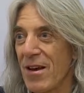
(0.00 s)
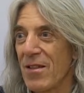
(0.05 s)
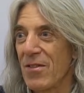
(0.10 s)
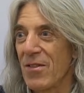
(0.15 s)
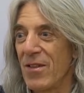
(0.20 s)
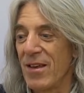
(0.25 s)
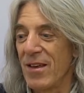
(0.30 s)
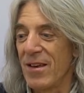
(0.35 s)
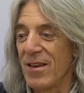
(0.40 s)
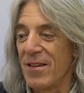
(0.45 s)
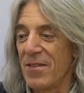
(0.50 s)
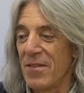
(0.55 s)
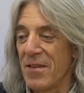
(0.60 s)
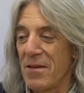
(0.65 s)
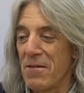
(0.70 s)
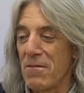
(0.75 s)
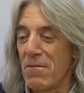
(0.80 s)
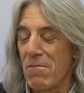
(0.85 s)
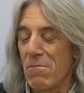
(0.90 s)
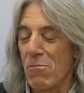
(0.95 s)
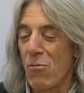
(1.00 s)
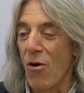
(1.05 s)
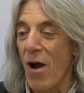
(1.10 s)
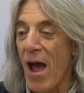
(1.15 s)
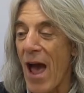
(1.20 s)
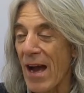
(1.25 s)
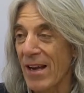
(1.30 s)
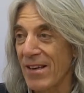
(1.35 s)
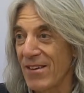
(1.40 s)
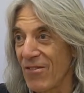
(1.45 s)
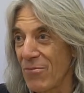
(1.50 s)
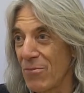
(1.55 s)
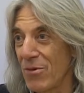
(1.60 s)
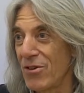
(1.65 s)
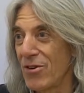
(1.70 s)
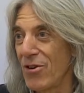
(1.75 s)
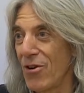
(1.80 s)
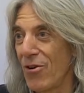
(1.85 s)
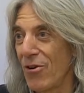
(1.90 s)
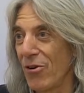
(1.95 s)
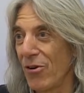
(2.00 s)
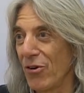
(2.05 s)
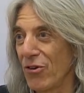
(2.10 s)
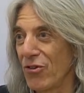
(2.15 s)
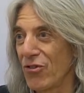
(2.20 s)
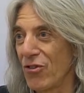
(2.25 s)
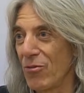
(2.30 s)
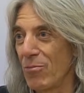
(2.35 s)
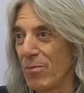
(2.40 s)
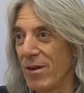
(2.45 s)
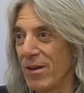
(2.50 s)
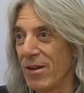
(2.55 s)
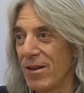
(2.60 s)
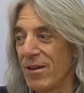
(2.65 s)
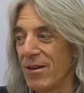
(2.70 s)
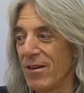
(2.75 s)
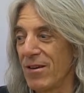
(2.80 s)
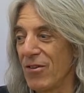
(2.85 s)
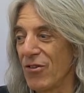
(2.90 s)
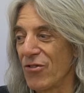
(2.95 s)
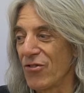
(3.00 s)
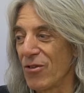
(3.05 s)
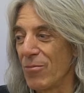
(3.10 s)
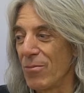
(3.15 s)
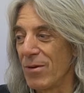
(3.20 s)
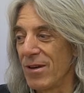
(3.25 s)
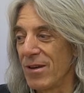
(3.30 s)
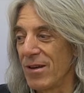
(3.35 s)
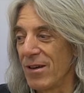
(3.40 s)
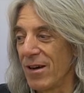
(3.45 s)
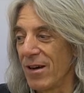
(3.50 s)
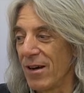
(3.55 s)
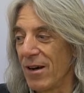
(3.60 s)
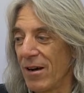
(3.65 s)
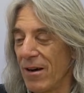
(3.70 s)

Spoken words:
the more active materials should be